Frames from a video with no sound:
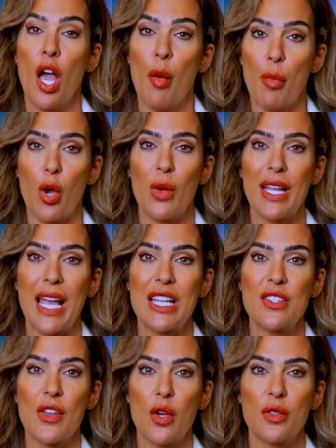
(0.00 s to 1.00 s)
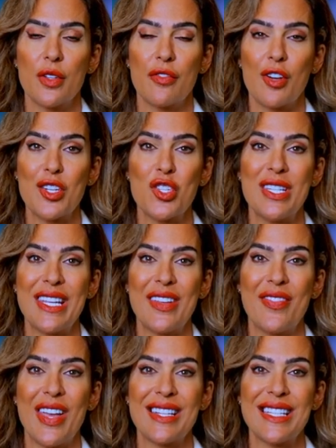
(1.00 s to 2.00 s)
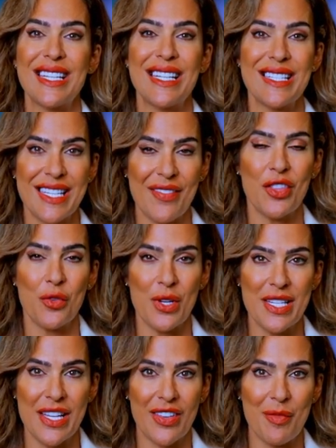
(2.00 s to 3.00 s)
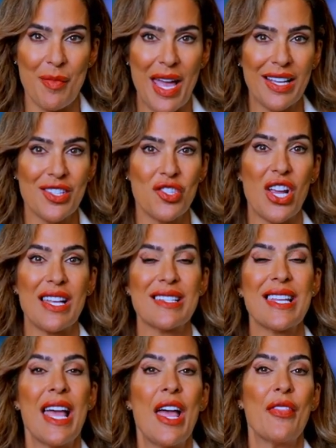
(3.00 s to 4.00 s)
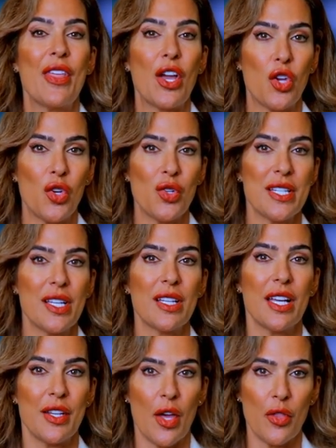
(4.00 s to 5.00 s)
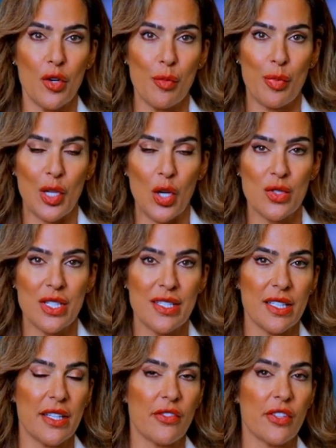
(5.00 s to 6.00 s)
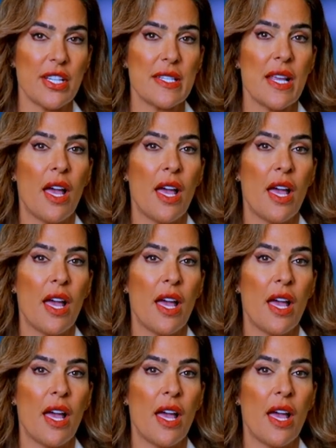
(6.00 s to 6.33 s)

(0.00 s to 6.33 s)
Boeing has found a fresh defect in its 737 MAX jets that could deal another blow to deliveries.